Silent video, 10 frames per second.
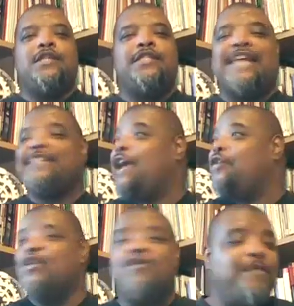That's how
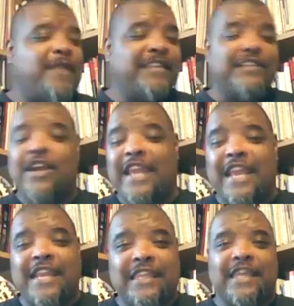human beings learn
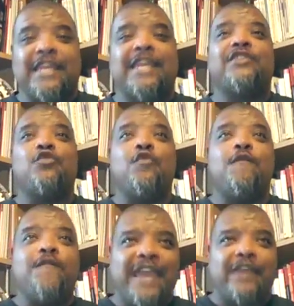anything, is to
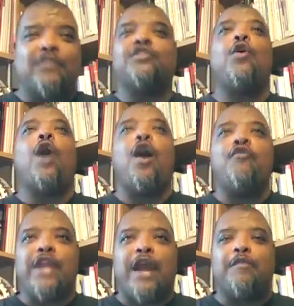fail. So
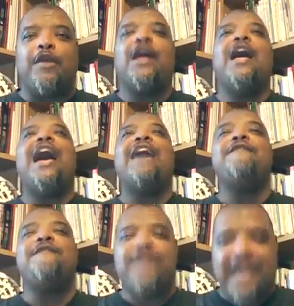hurry up
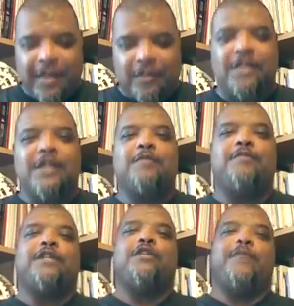and fail.
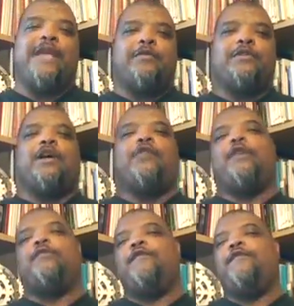But to be able to hurry
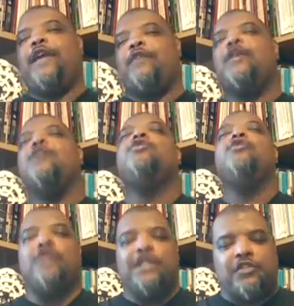up and fail,
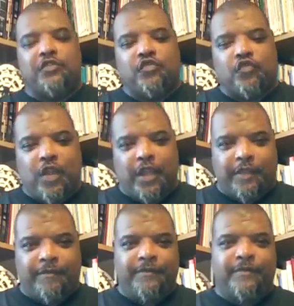you need to try.
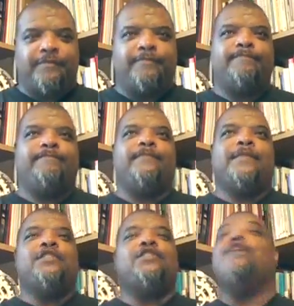
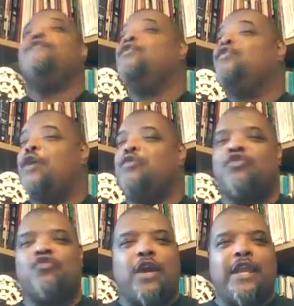So if you don't
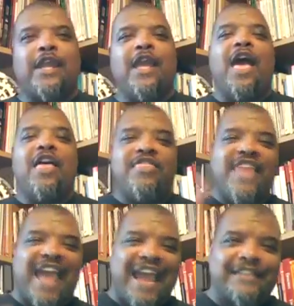try,
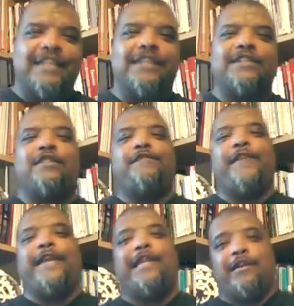that is the
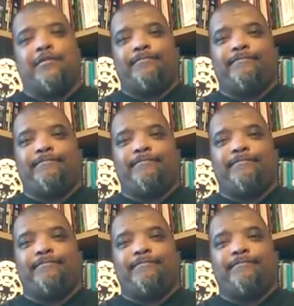failure.